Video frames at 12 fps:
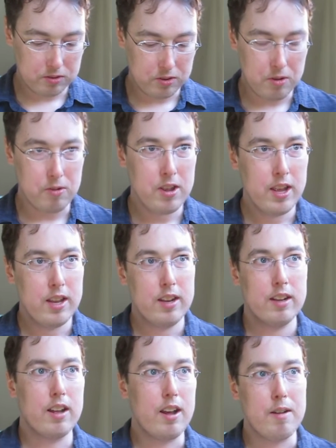So
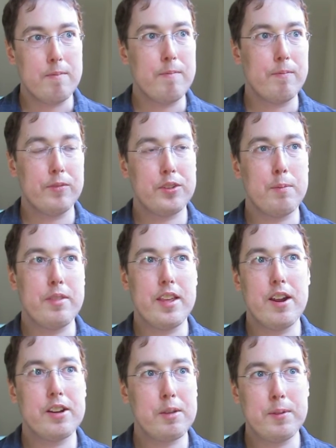some of
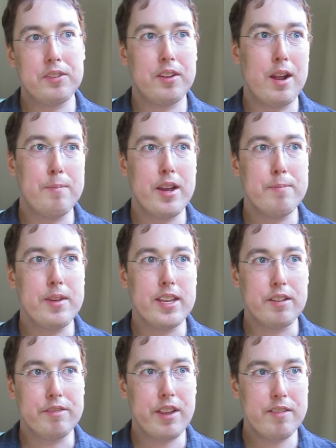the arguments that I might make
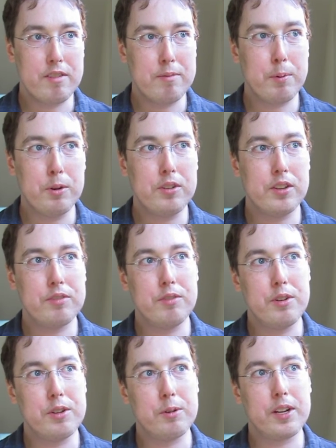in favor of protest
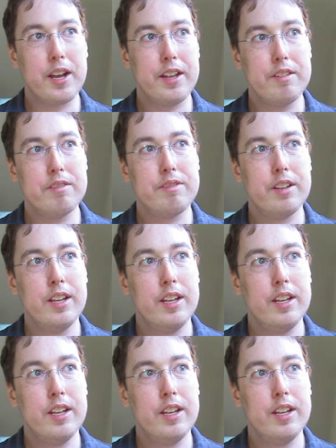voting are kind of